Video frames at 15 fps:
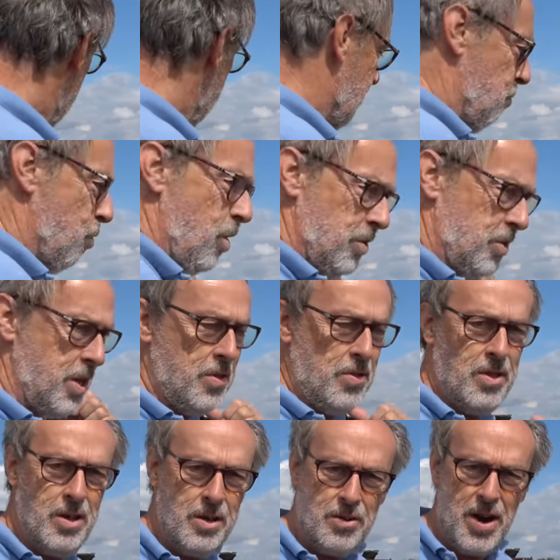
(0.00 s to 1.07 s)
And what's
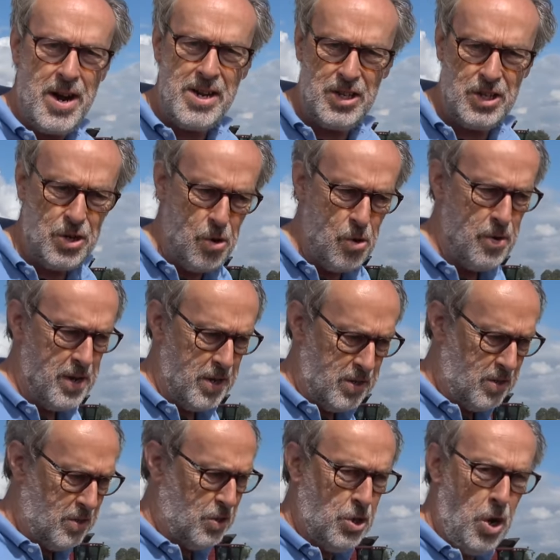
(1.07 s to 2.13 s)
in the grain store
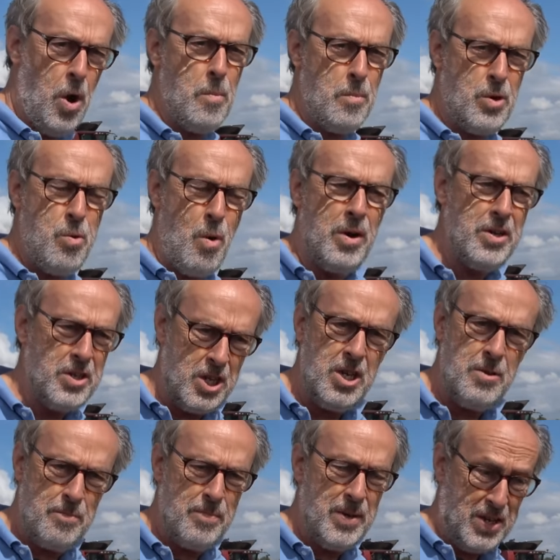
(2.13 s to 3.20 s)
is top
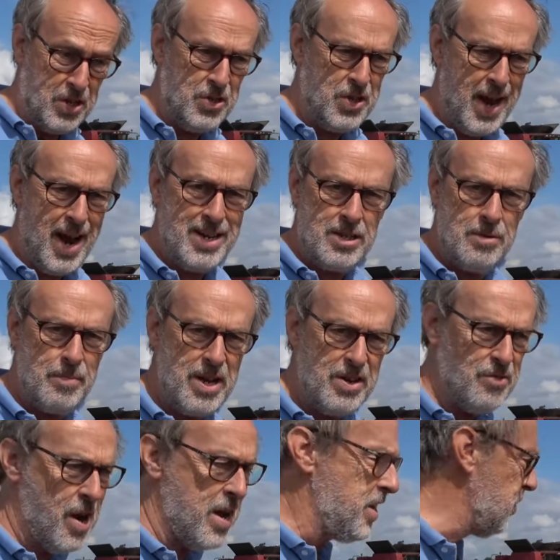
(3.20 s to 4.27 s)
quality because it hasn't
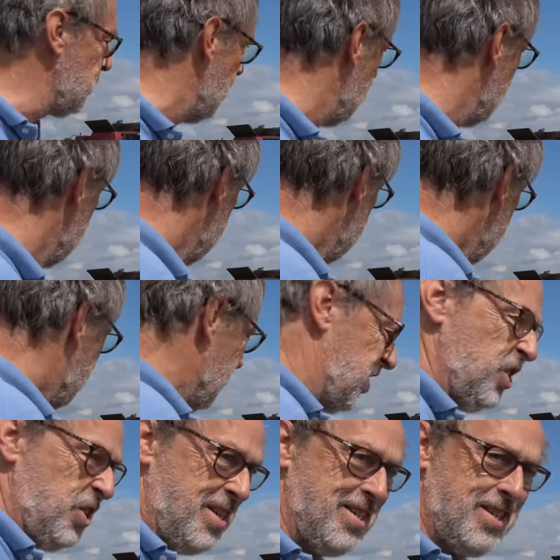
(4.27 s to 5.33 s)
been rained on. There
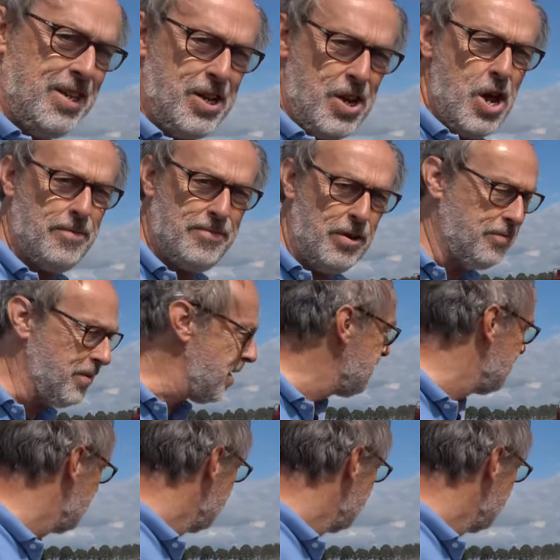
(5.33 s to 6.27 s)
just isn't enough of it.